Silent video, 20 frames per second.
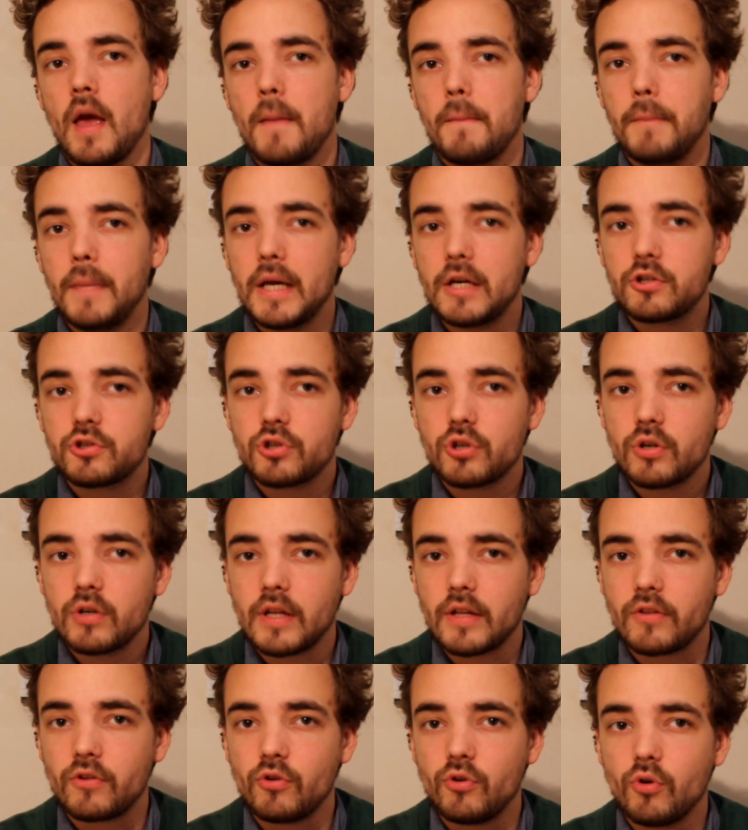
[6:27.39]
Make sure
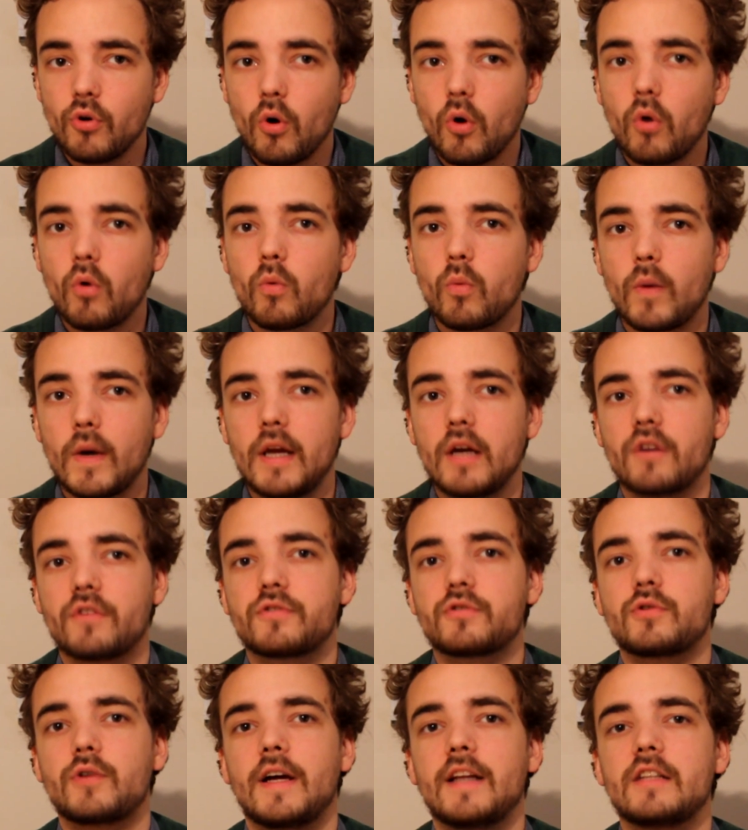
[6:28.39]
that your way
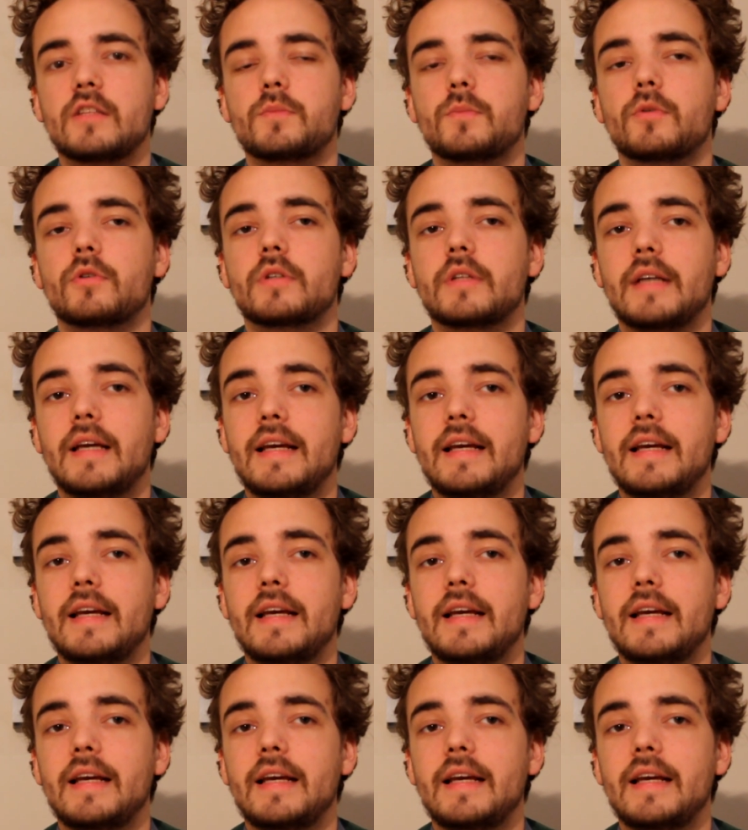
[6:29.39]
of transport